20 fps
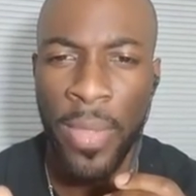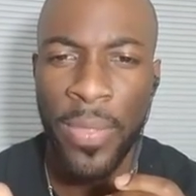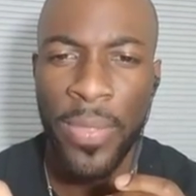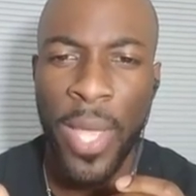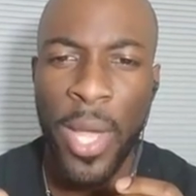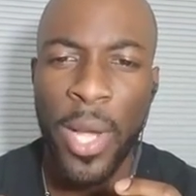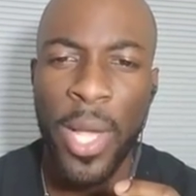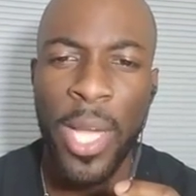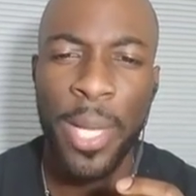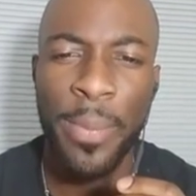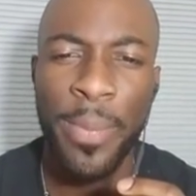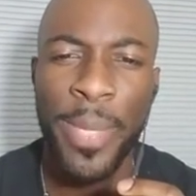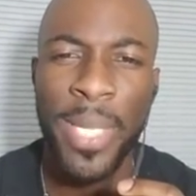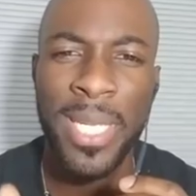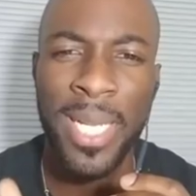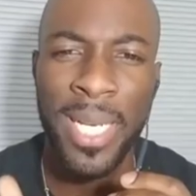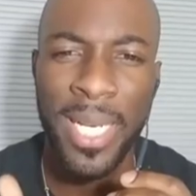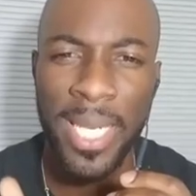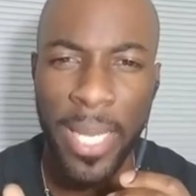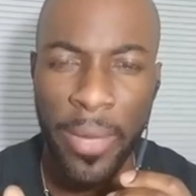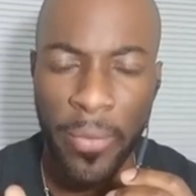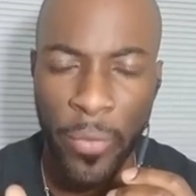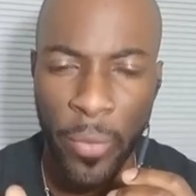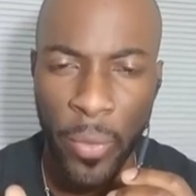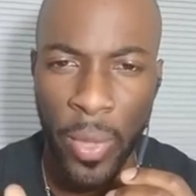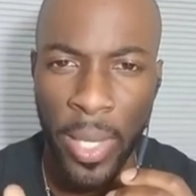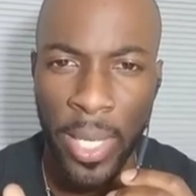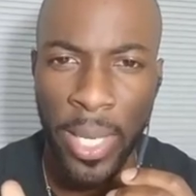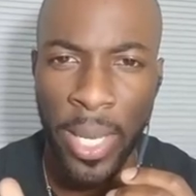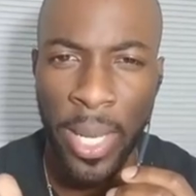they're going to be
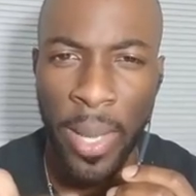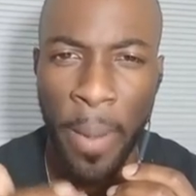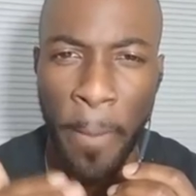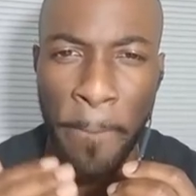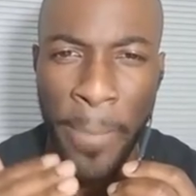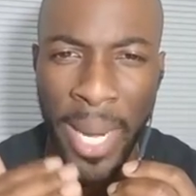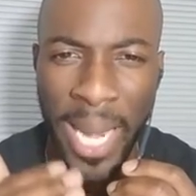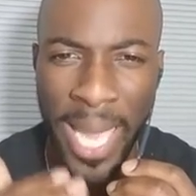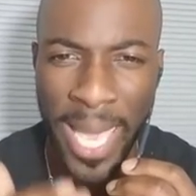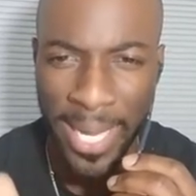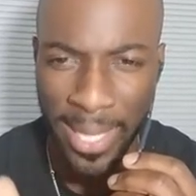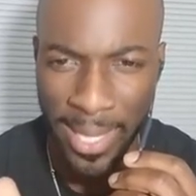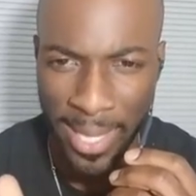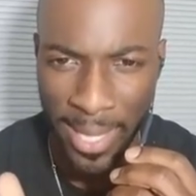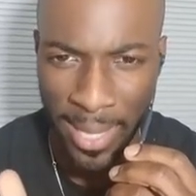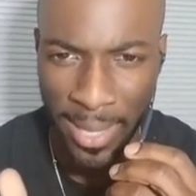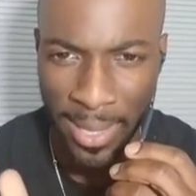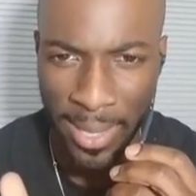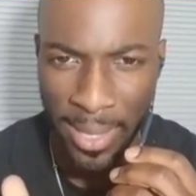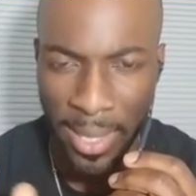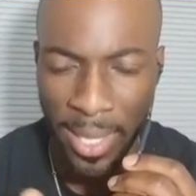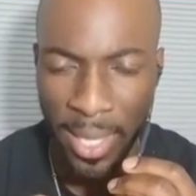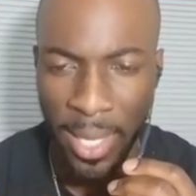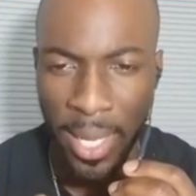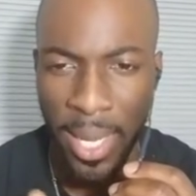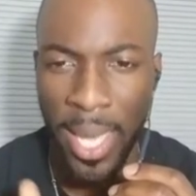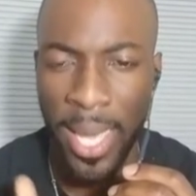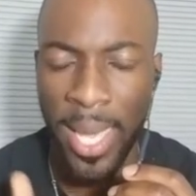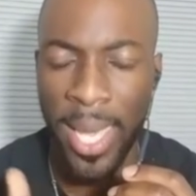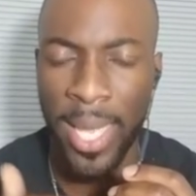delivering blankets
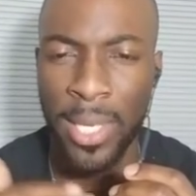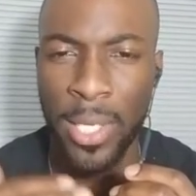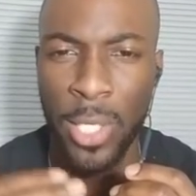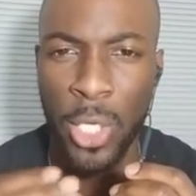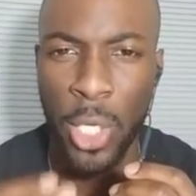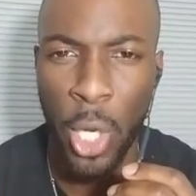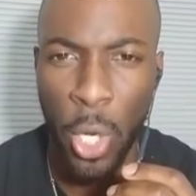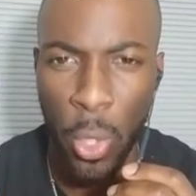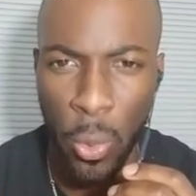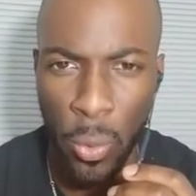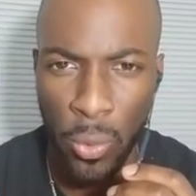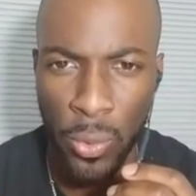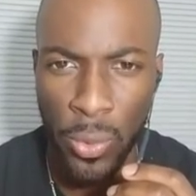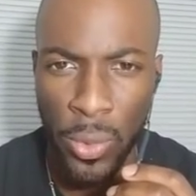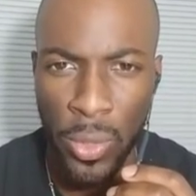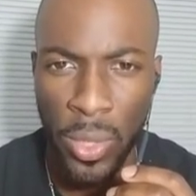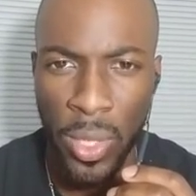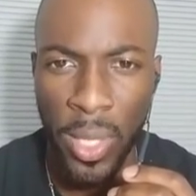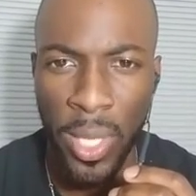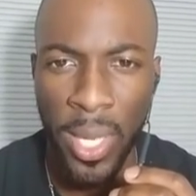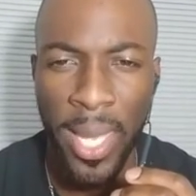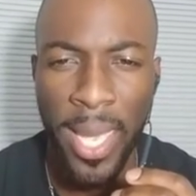and coats